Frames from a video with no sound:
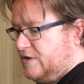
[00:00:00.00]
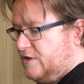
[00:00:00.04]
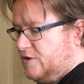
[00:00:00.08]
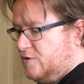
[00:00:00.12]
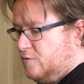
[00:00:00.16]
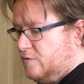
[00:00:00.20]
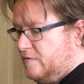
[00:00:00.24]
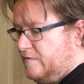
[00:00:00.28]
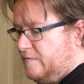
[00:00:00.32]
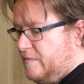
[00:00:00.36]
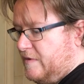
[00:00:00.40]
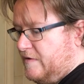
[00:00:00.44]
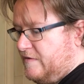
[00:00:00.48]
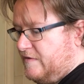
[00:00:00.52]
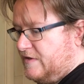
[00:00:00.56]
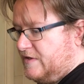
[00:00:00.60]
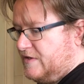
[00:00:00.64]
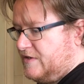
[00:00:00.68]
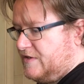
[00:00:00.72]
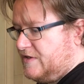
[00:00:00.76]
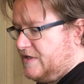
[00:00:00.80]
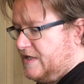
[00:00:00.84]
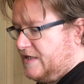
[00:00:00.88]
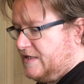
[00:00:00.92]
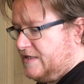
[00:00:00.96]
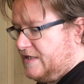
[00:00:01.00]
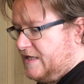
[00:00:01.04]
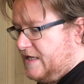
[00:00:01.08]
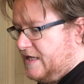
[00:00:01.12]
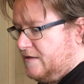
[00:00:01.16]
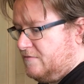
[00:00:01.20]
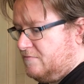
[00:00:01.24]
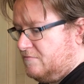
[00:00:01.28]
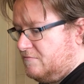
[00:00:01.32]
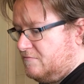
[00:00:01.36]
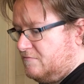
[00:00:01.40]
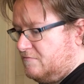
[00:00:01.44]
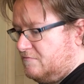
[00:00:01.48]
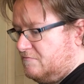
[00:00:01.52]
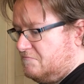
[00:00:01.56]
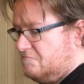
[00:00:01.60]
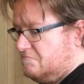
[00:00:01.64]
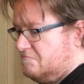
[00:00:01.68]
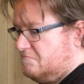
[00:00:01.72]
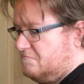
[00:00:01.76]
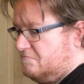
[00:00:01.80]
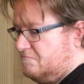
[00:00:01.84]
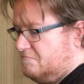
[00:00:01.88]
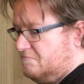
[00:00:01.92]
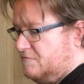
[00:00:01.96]
to do with Mirrored City.
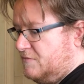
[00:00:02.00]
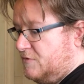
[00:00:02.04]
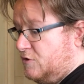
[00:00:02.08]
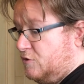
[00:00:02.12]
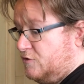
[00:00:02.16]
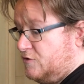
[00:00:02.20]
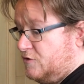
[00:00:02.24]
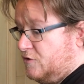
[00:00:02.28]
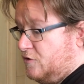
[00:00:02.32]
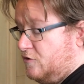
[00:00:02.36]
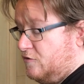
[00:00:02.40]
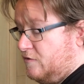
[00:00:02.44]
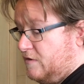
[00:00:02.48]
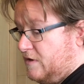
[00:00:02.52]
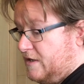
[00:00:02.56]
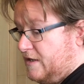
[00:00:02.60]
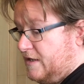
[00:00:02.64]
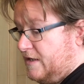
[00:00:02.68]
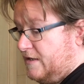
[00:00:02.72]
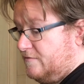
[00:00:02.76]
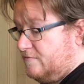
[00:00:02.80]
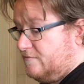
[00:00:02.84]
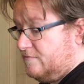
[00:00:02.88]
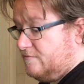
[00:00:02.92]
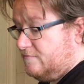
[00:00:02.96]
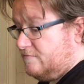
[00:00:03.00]
Looks alright.